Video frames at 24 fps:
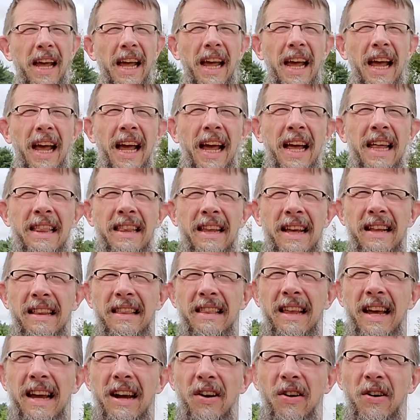that
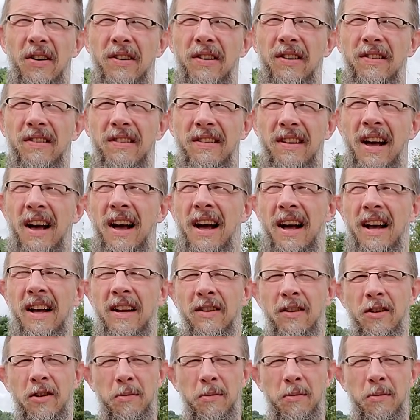they are designed